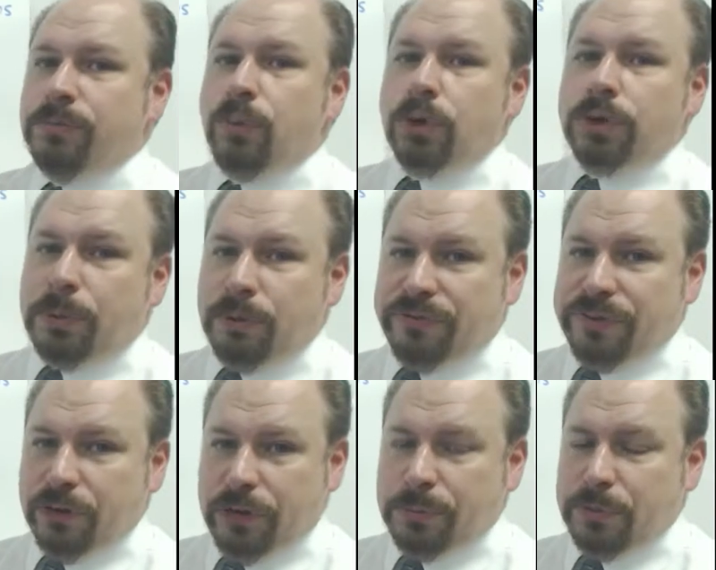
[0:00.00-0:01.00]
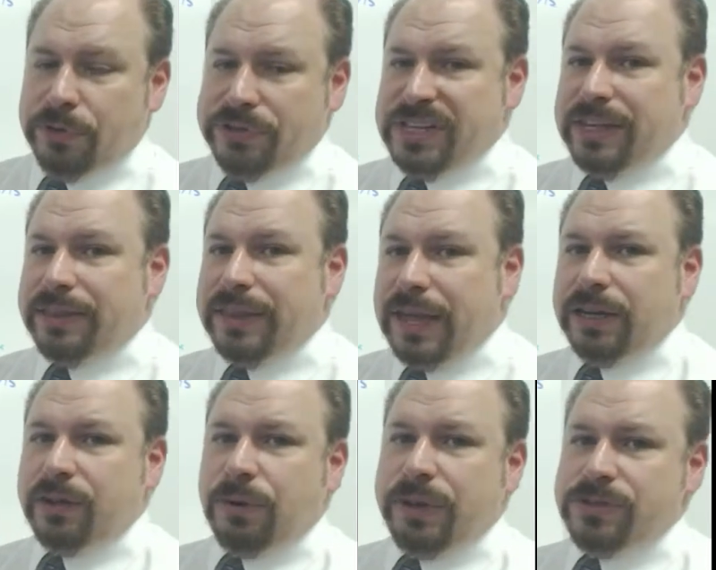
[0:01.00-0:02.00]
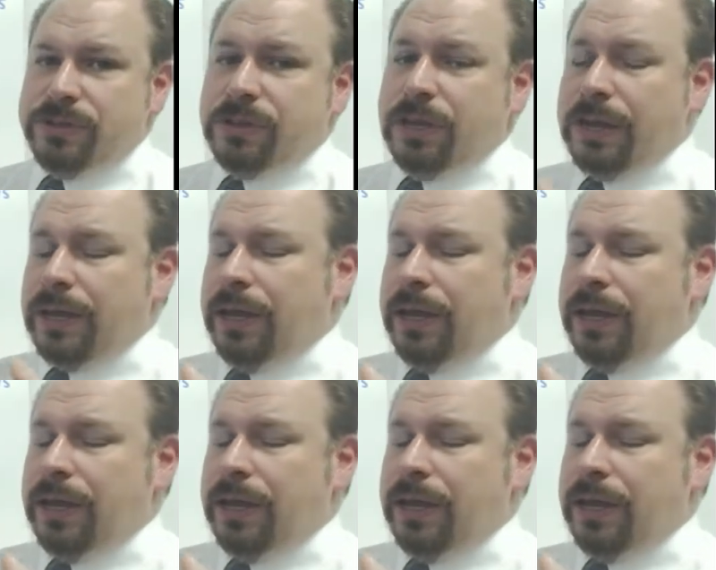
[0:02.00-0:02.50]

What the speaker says: multiple variables in that equation,